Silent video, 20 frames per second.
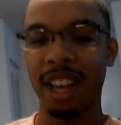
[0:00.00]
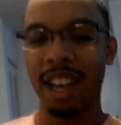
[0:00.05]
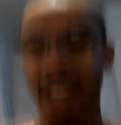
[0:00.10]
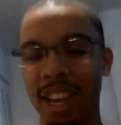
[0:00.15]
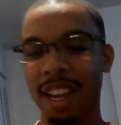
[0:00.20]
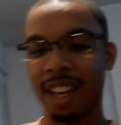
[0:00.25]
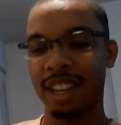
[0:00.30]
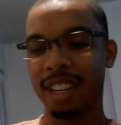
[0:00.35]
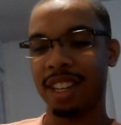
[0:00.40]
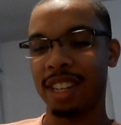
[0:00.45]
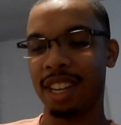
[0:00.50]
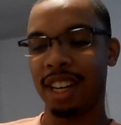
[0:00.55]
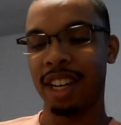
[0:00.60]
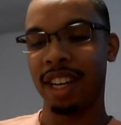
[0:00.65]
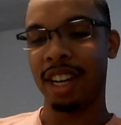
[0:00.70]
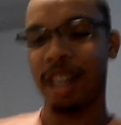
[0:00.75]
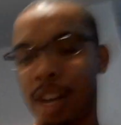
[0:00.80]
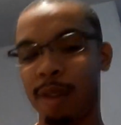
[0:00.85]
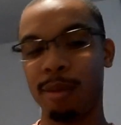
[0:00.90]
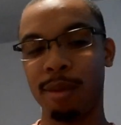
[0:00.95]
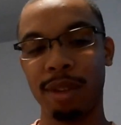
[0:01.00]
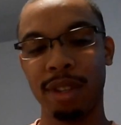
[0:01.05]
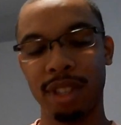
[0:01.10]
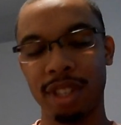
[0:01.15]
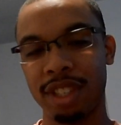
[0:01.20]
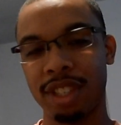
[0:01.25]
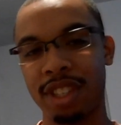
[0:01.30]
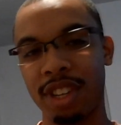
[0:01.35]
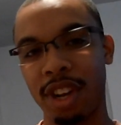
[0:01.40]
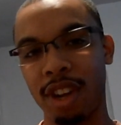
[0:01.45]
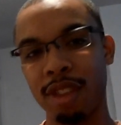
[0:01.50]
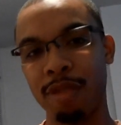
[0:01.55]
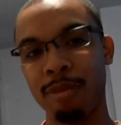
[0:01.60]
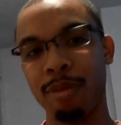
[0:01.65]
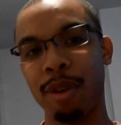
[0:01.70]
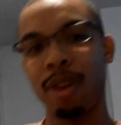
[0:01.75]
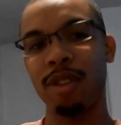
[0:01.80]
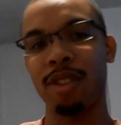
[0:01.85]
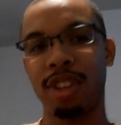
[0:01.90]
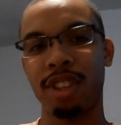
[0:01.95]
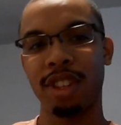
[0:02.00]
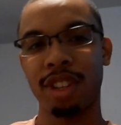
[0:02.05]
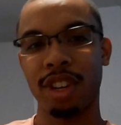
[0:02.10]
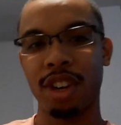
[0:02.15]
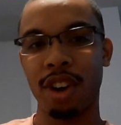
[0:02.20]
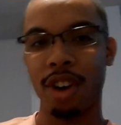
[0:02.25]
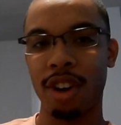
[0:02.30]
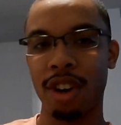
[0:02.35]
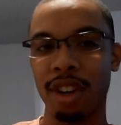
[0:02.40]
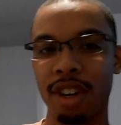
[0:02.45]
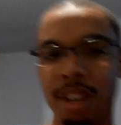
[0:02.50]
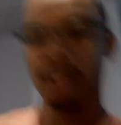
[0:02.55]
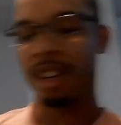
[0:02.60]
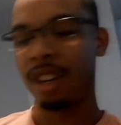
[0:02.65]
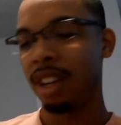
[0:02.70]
and I will install them both on the car